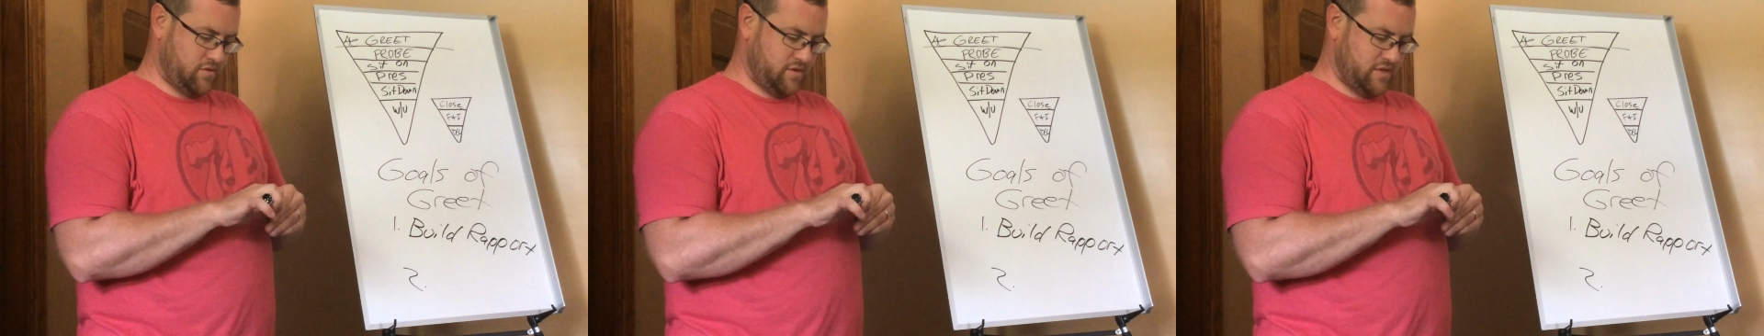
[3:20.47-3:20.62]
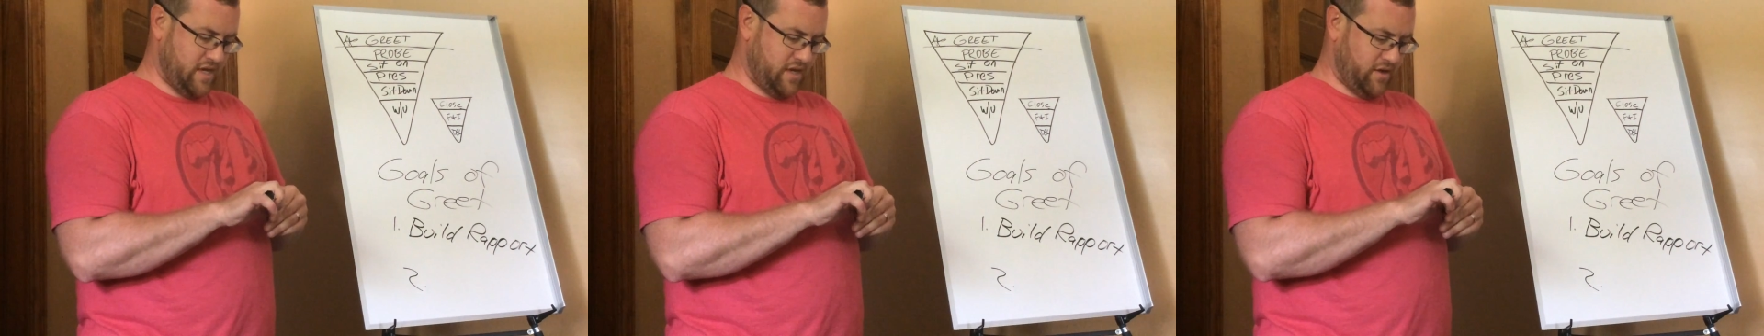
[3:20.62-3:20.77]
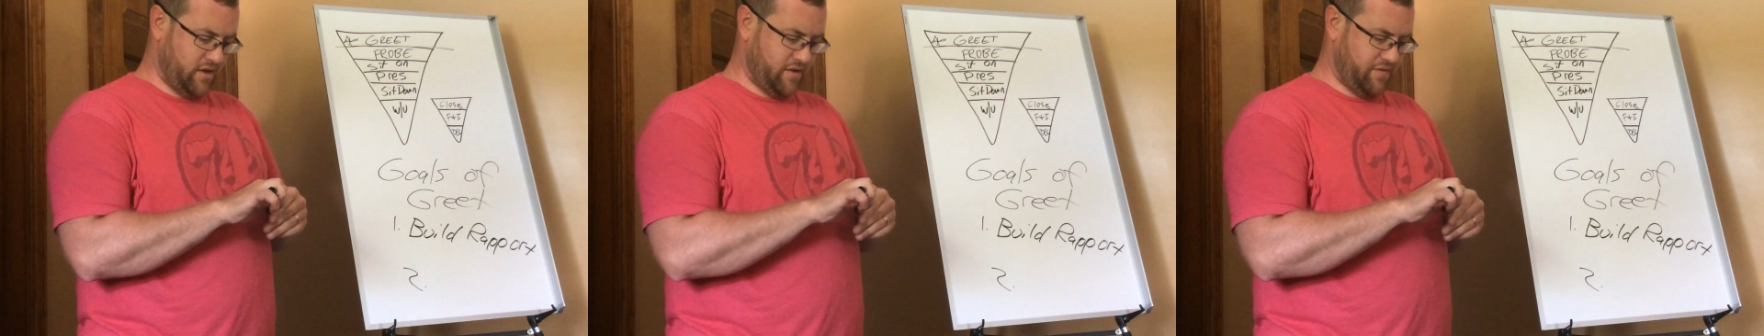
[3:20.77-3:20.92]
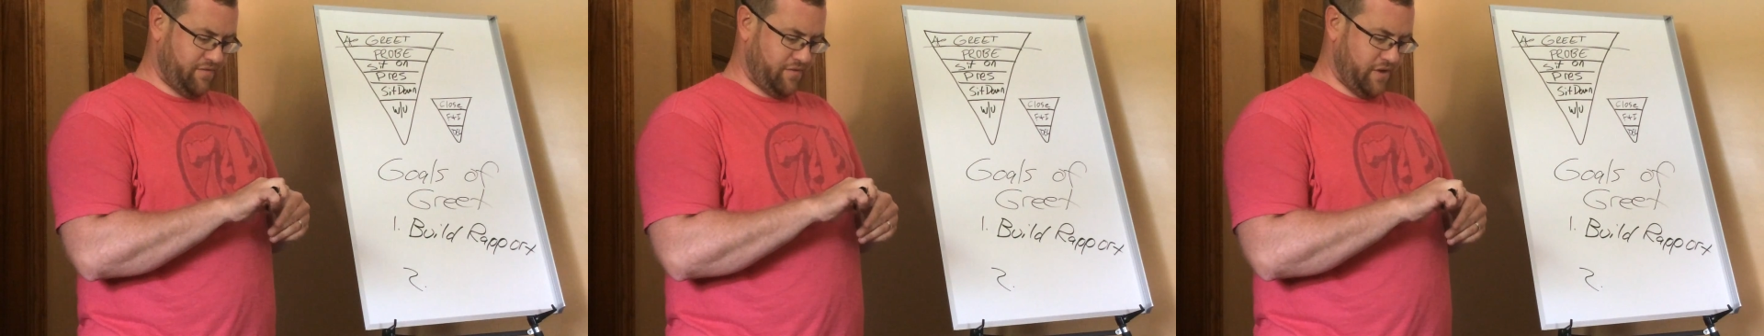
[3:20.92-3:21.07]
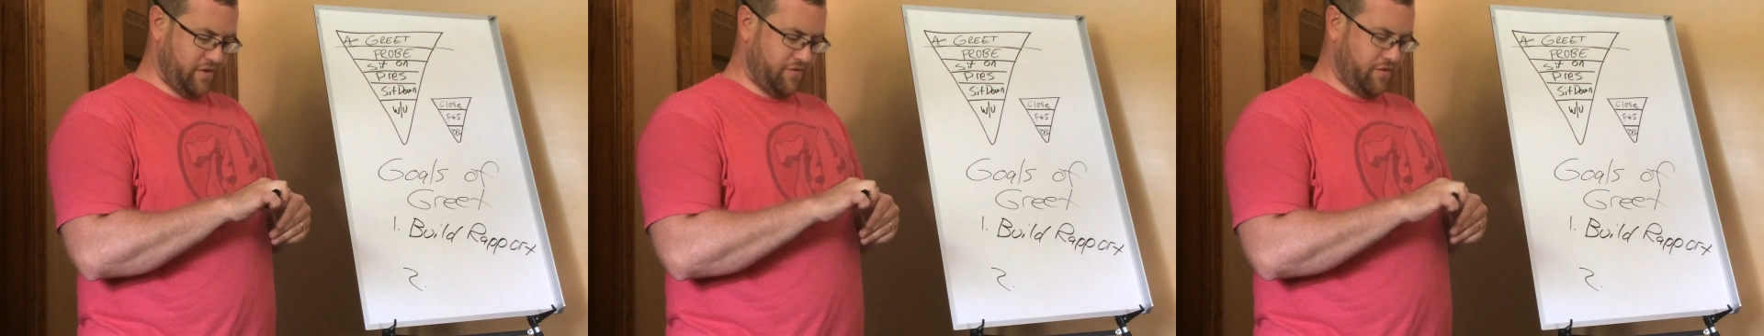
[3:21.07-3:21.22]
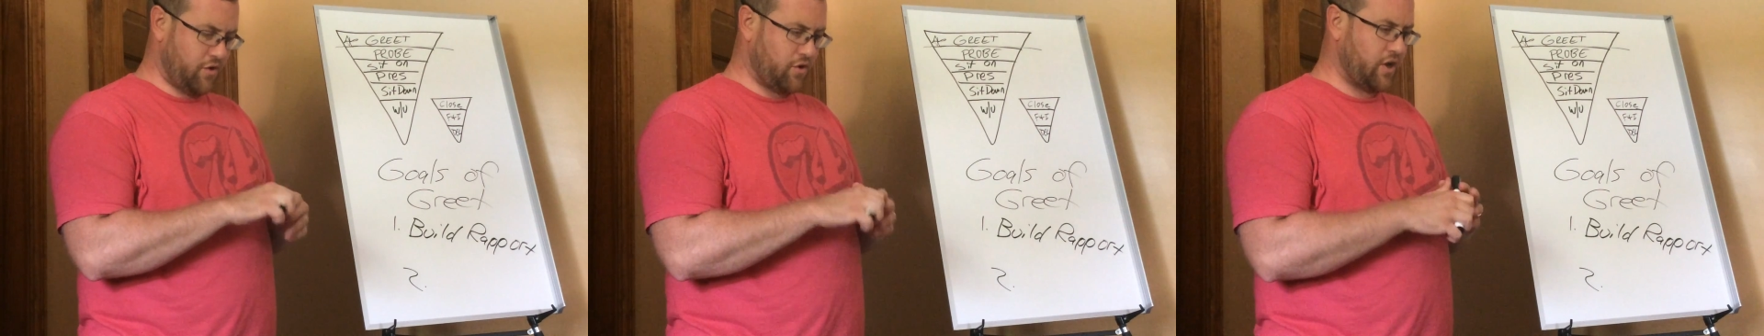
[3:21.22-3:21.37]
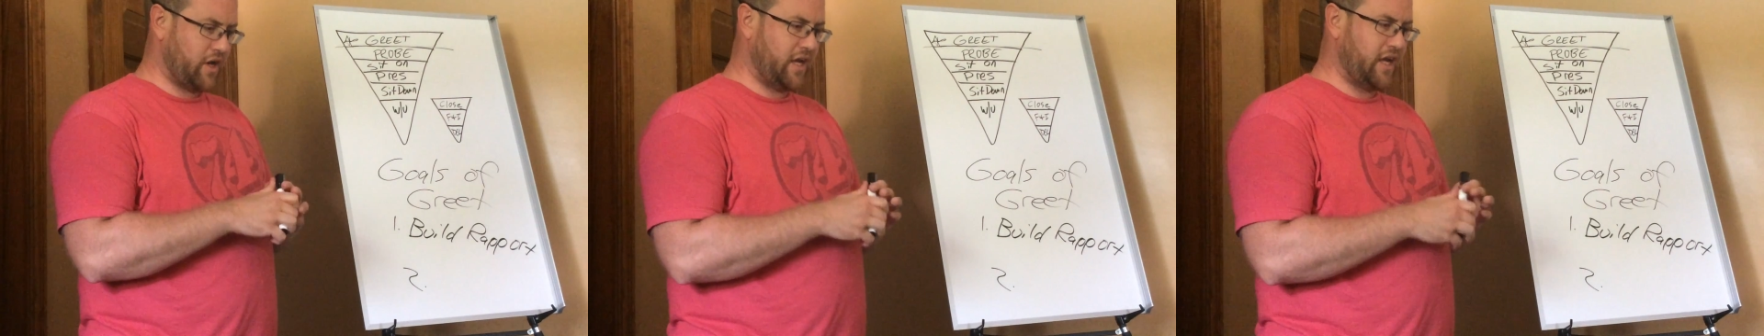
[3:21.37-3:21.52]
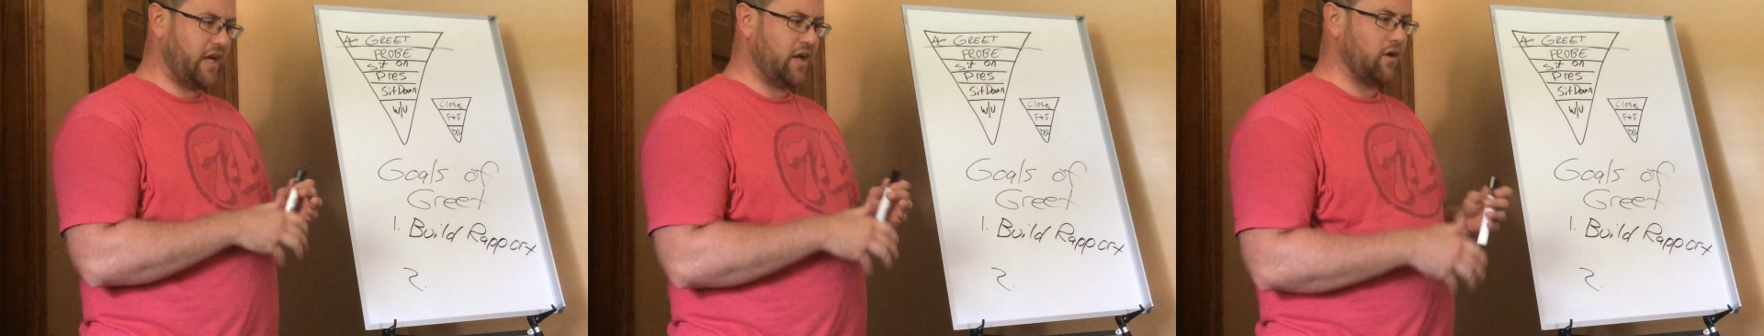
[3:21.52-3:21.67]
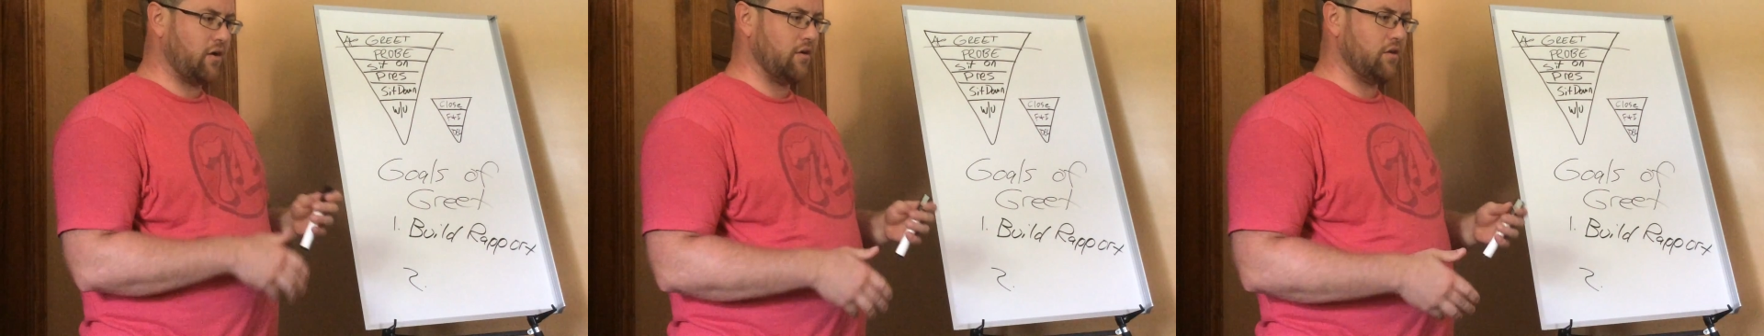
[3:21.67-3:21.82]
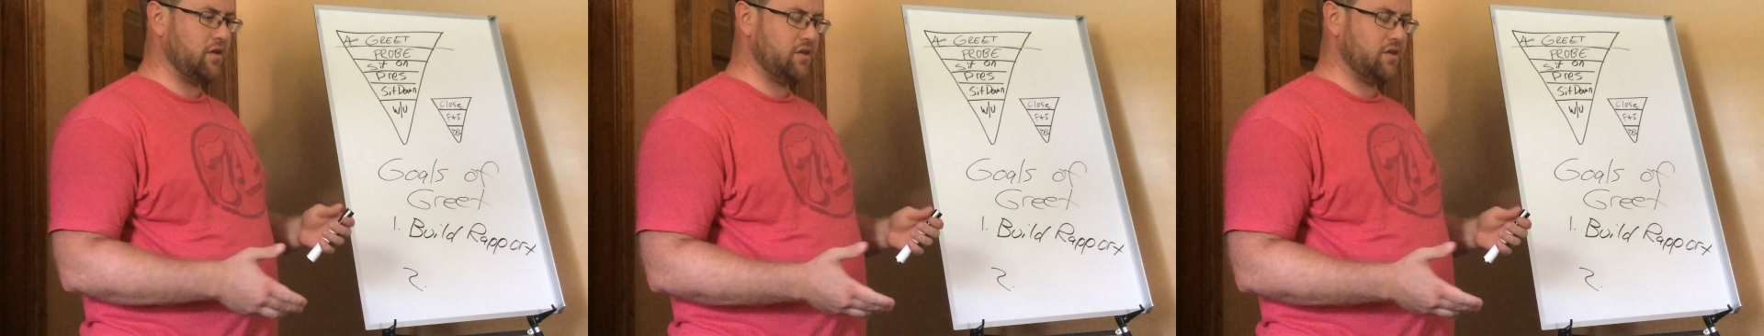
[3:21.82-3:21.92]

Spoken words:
Now, if you're here,